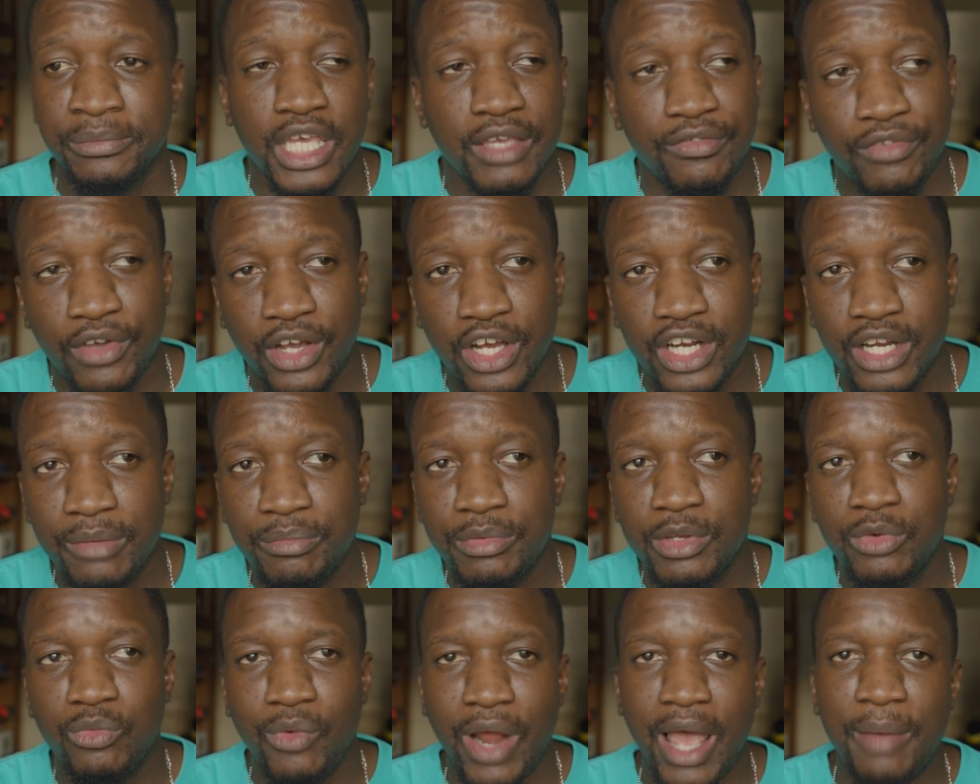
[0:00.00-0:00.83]
If you're gonna
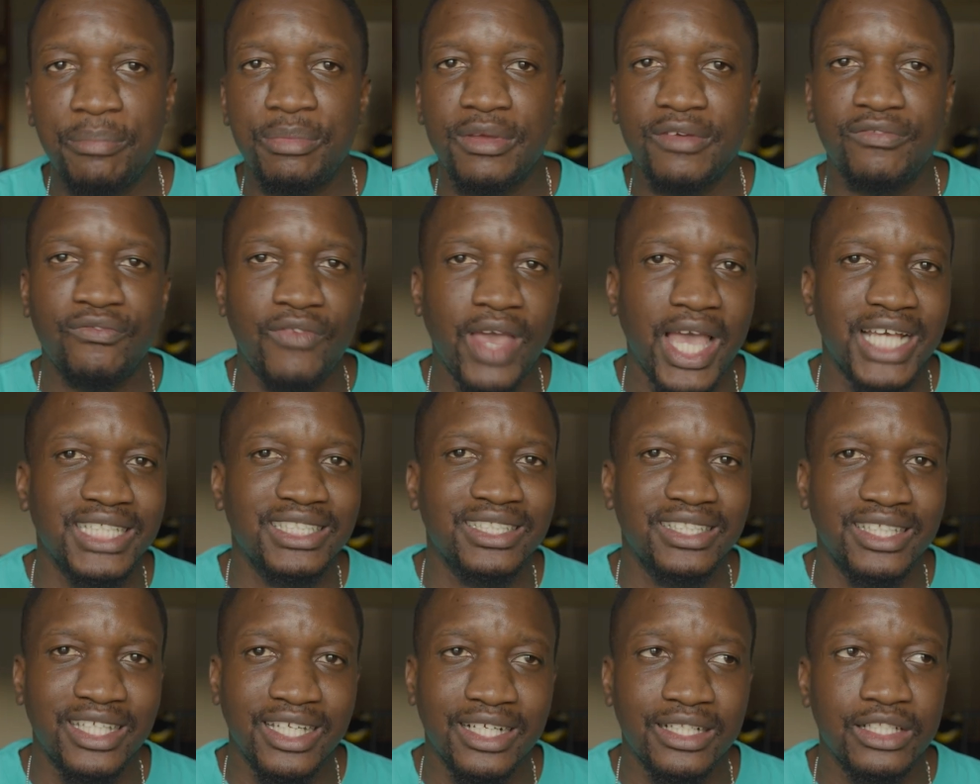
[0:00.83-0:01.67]
be rapping fast
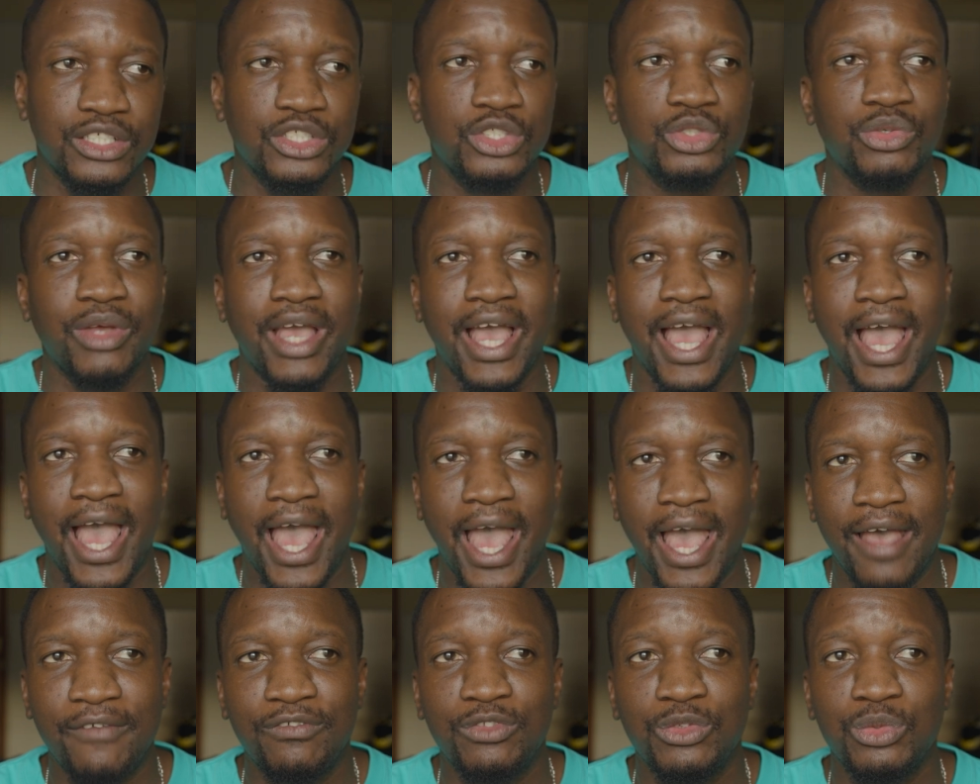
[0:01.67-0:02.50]
in English, you
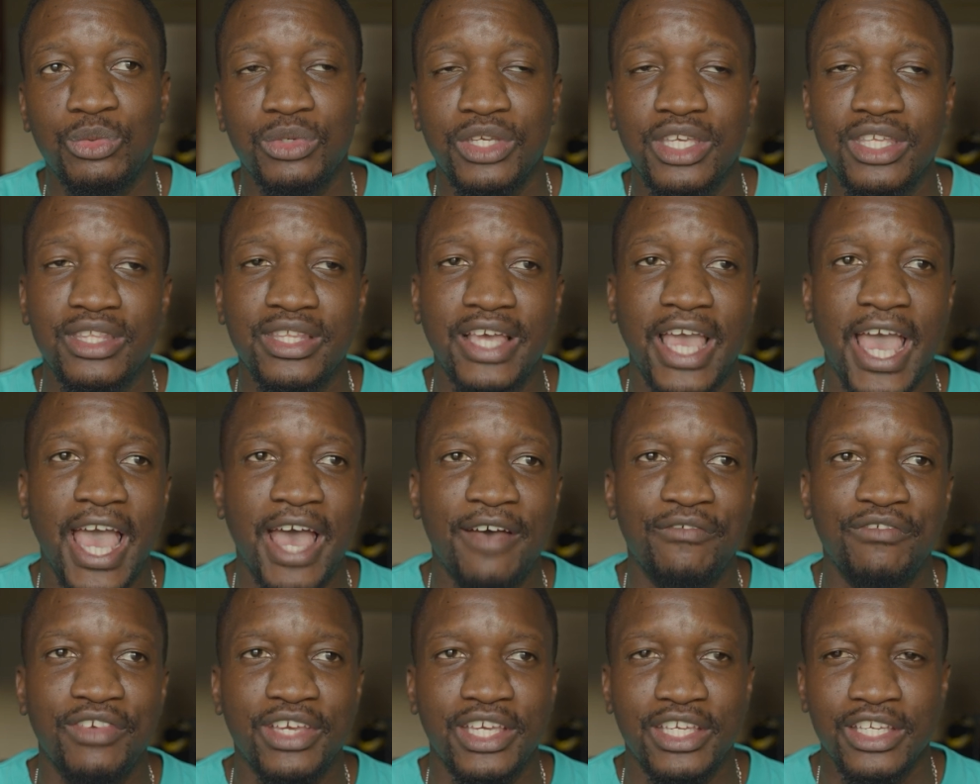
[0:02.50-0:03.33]
have to either
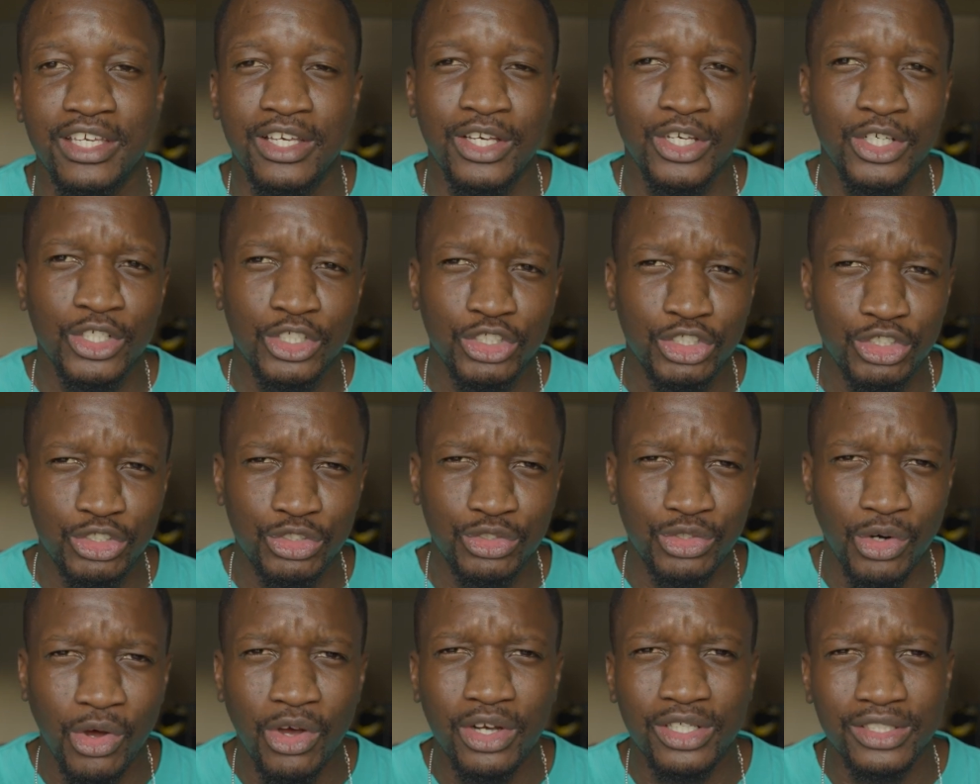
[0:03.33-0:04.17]
have a
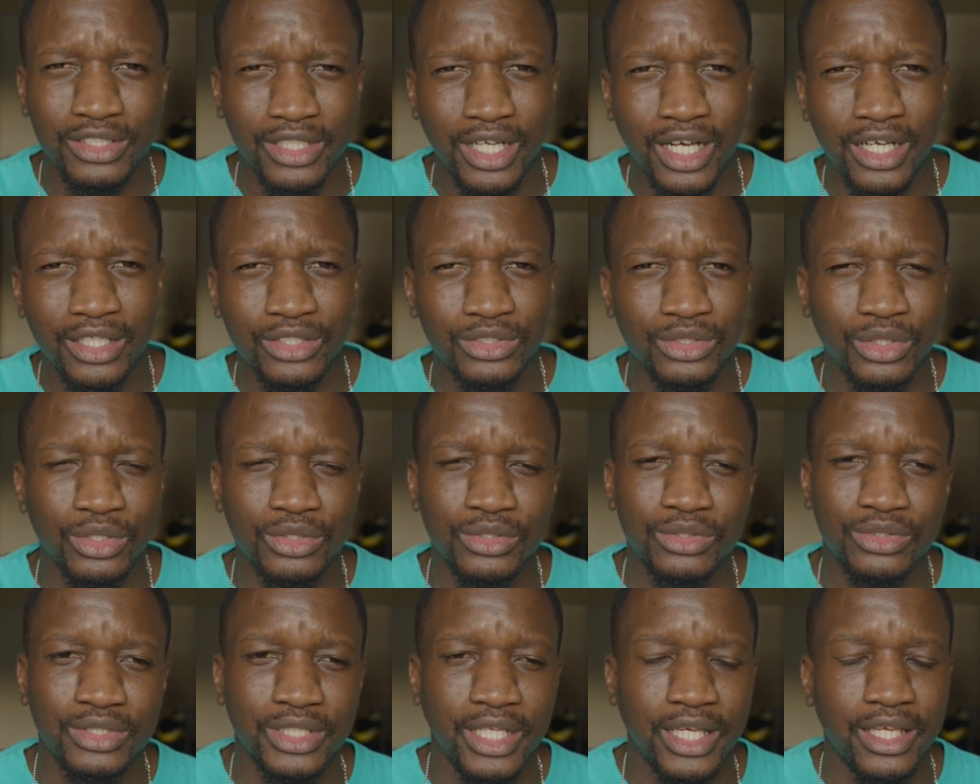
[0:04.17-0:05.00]
strong tongue, so
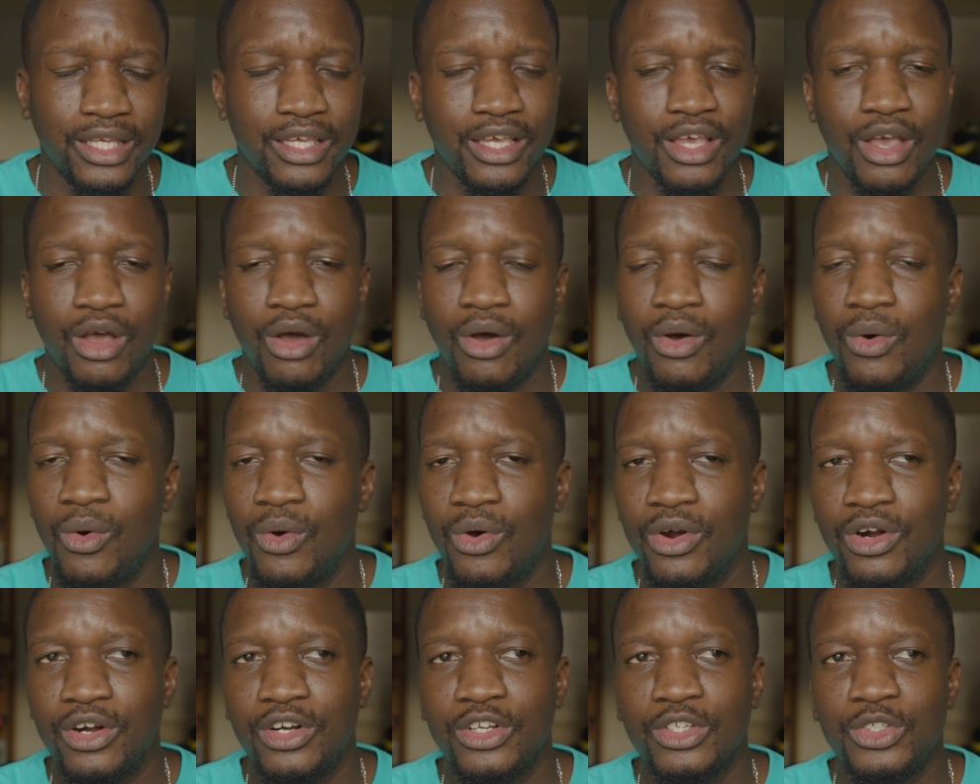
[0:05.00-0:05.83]
to say,
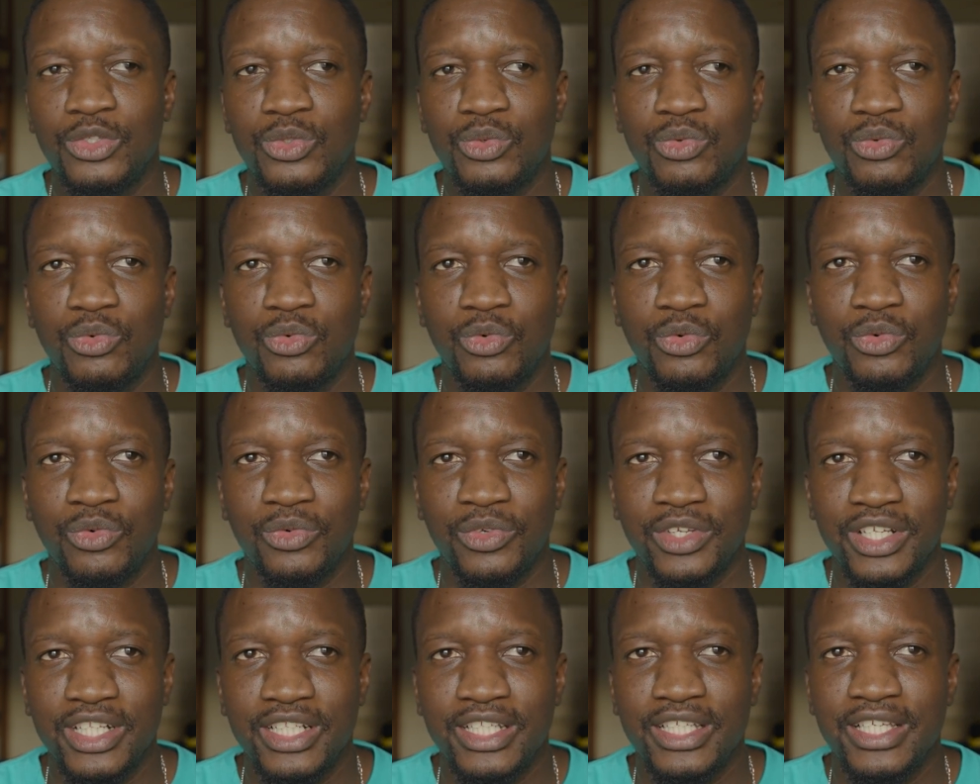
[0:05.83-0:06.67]
or you
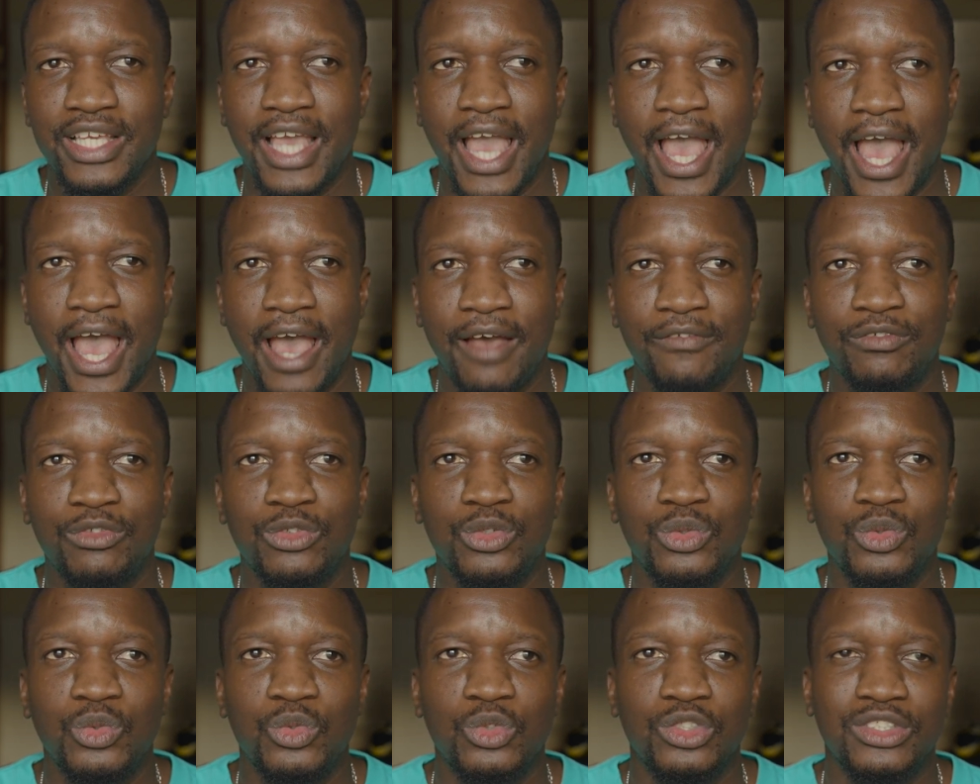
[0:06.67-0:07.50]
really have
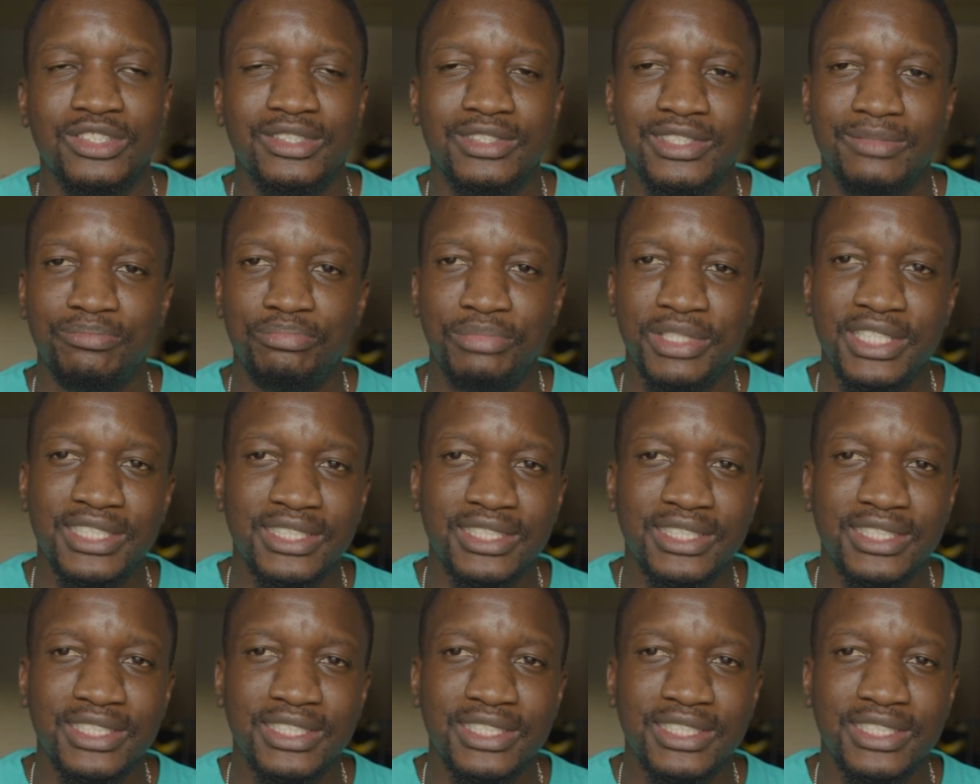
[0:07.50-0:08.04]
to be